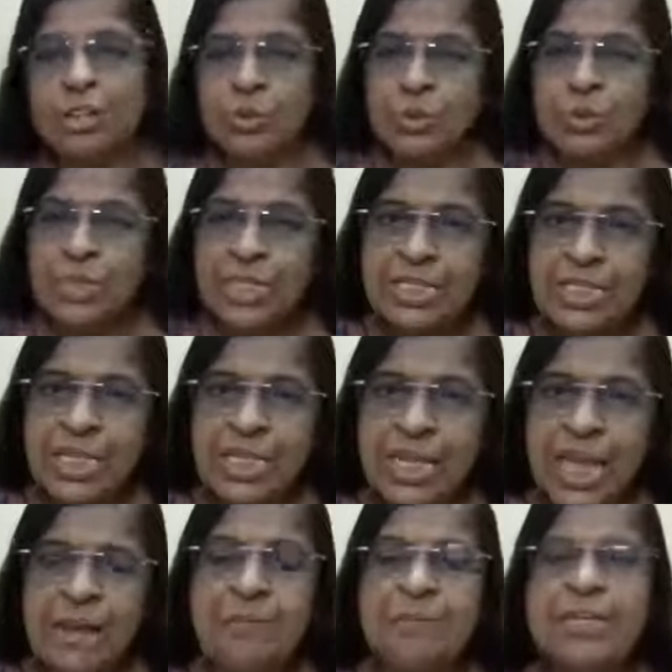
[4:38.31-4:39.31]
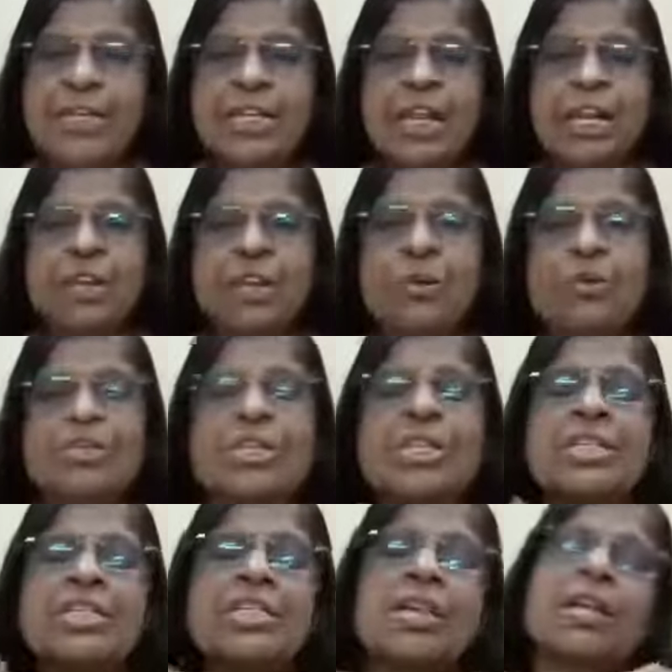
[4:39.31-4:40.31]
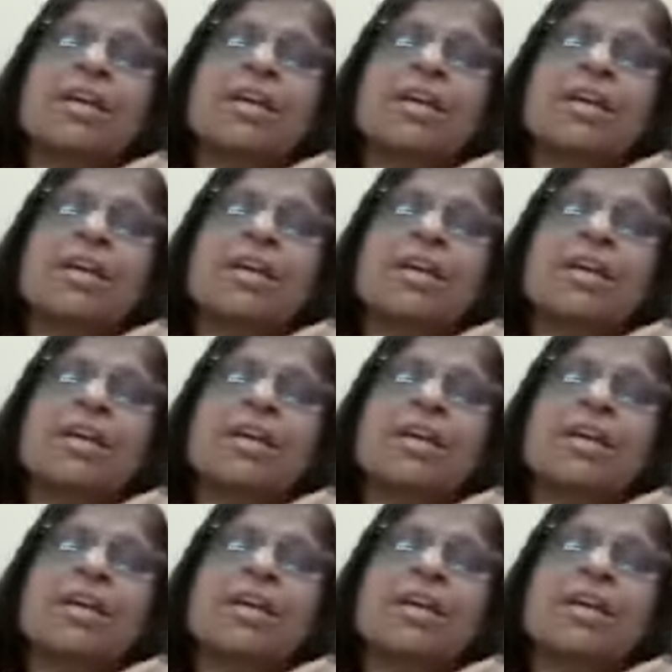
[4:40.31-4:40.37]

Atul, he's an MD radiologist.